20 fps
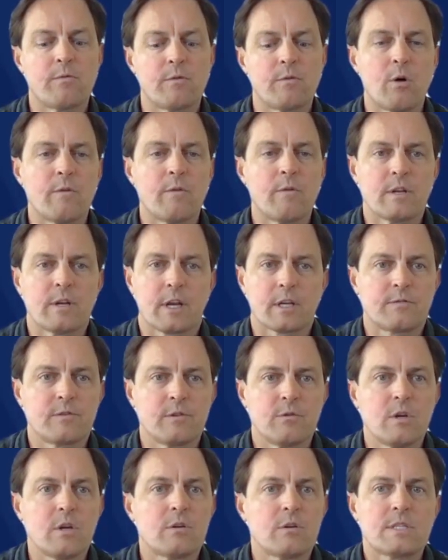over the next
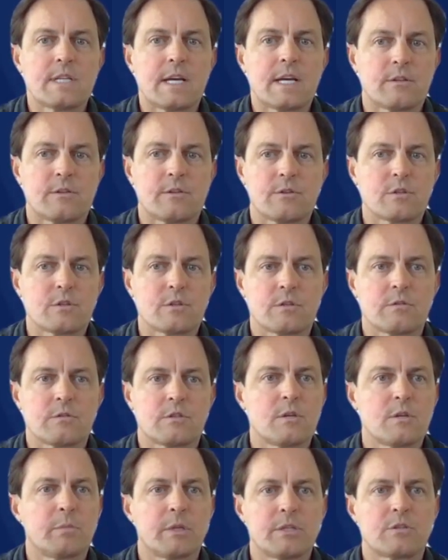few years, now that there's just
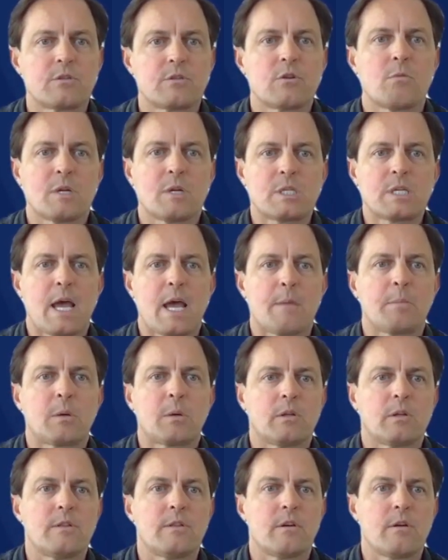simply so much capital
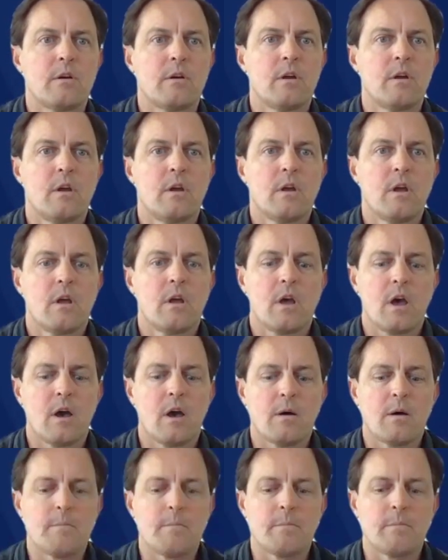in there.
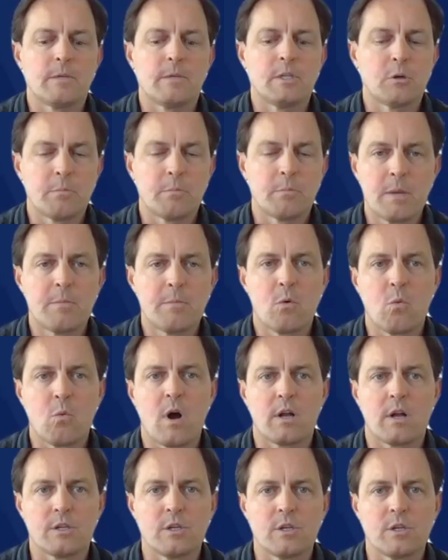People
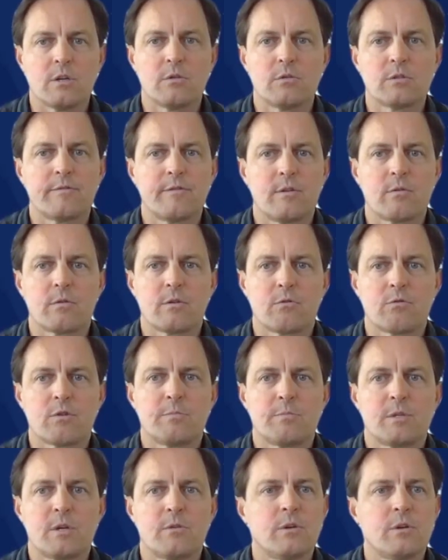want yield. If you're in
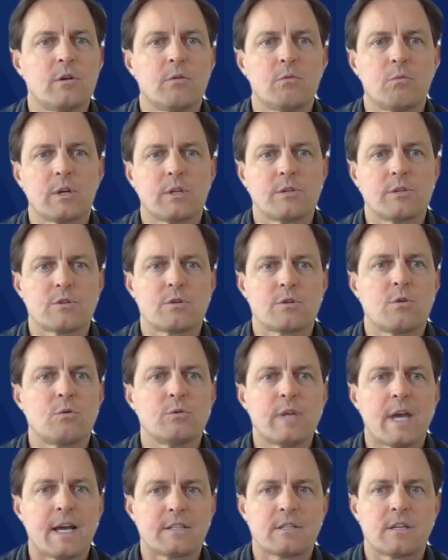crypto, you don't want to just hold
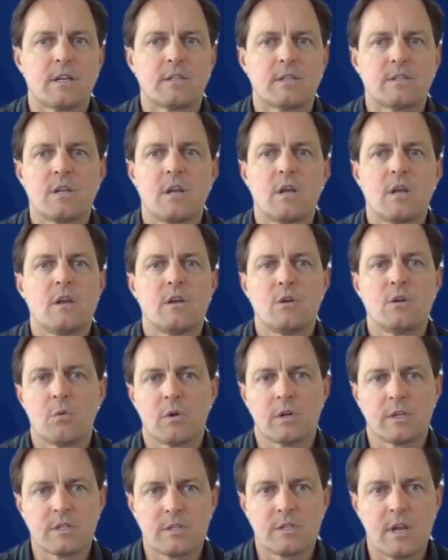assets. You
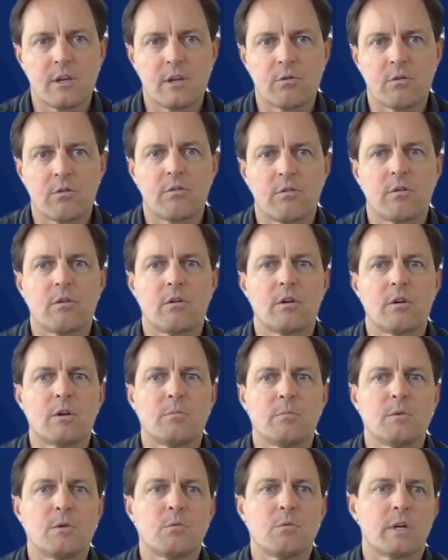want to stake your Ethereum.
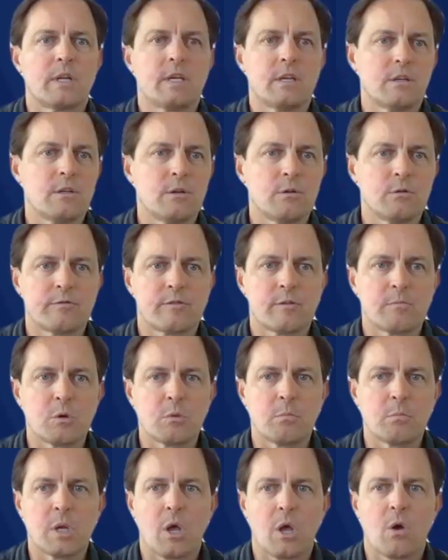You want to get yield from your
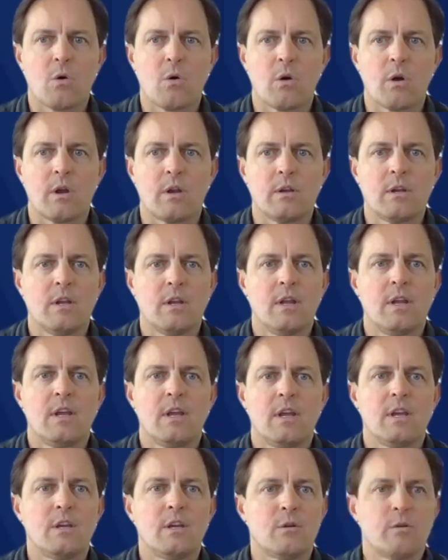Bitcoin.
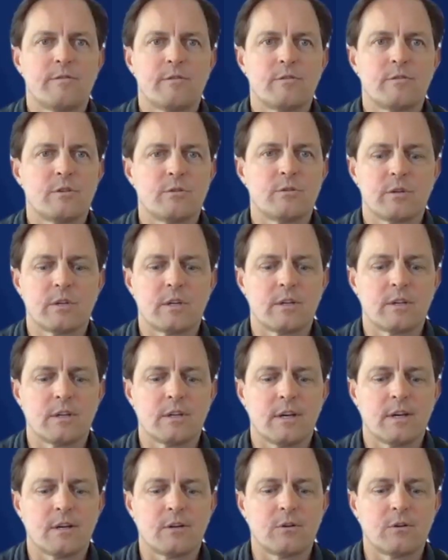You know, if you're doing
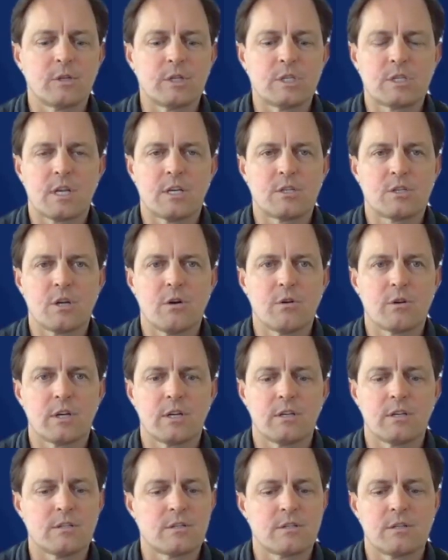early stage
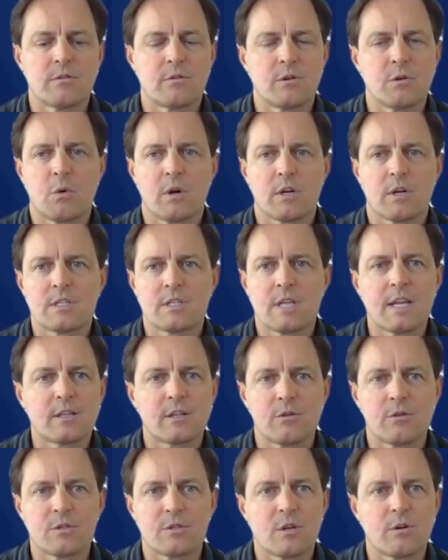tokens, you know, you want to stake
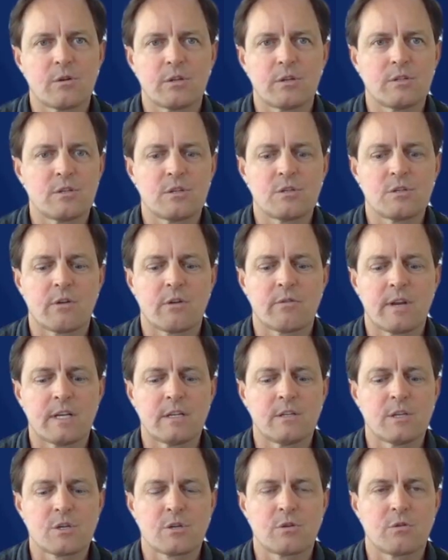those tokens to generate
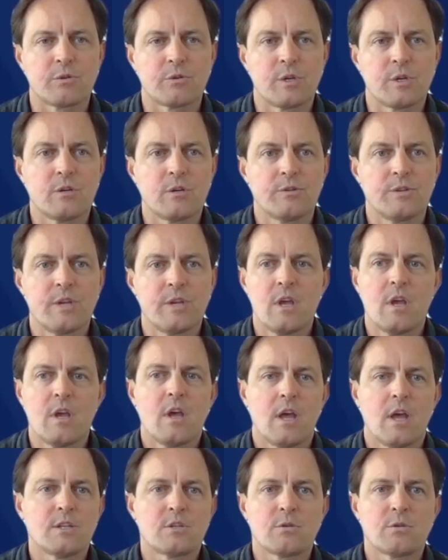additional yield.
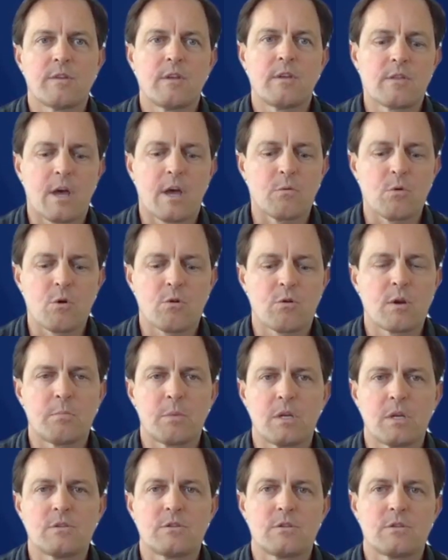And so I think that will creep
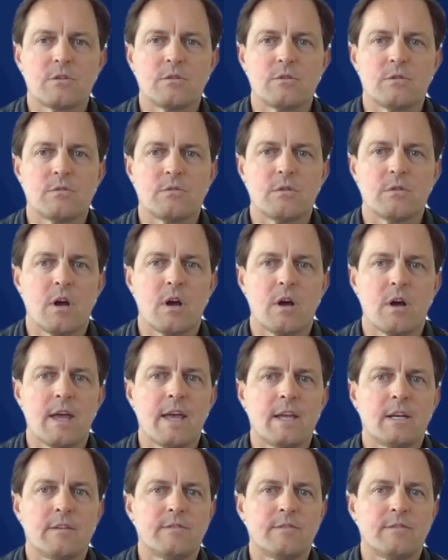into
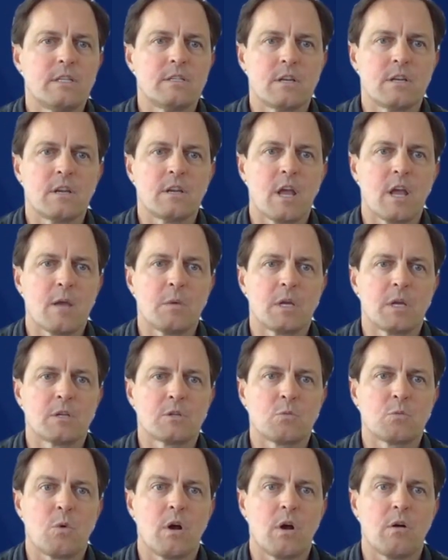NFTs and gaming as
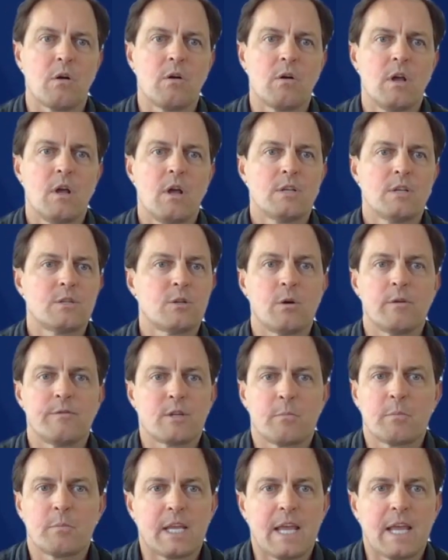well. So if
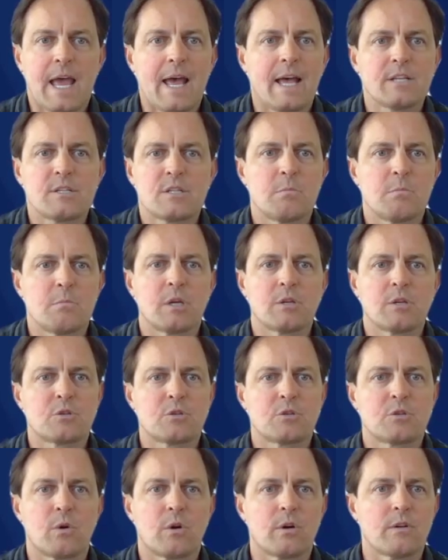somebody has the biggest
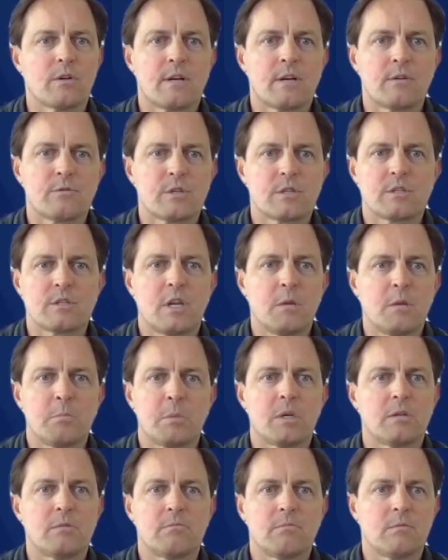sword, they don't just keep
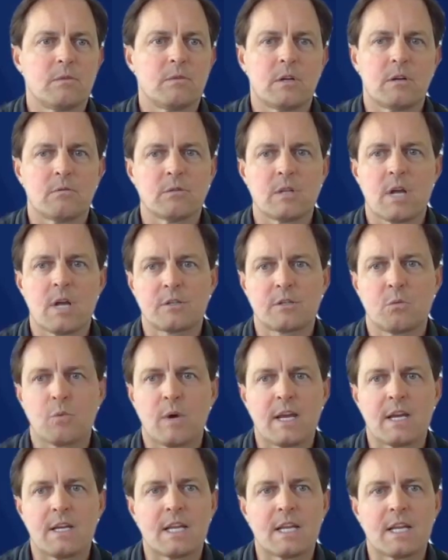it, you know, locked away
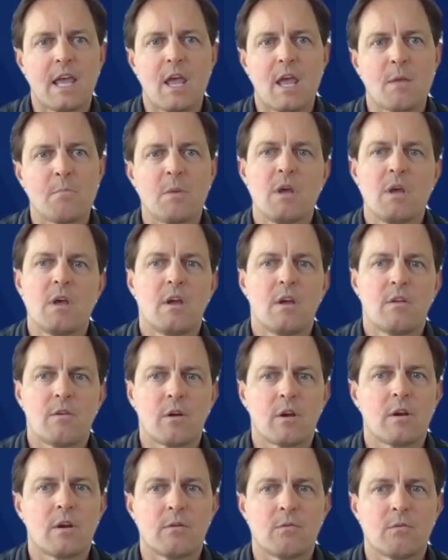in a game. They're
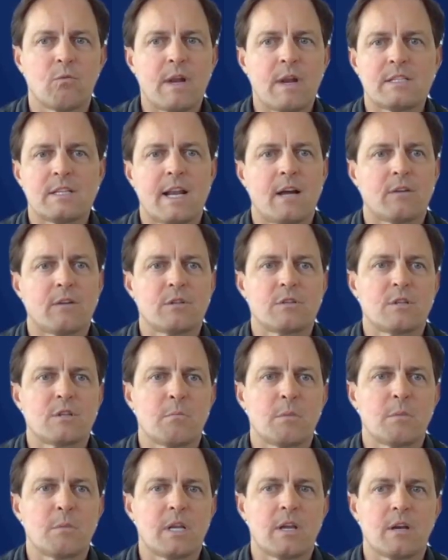going to rent it out to
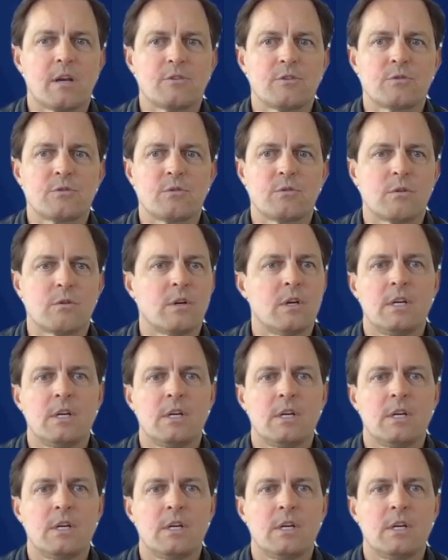somebody else or,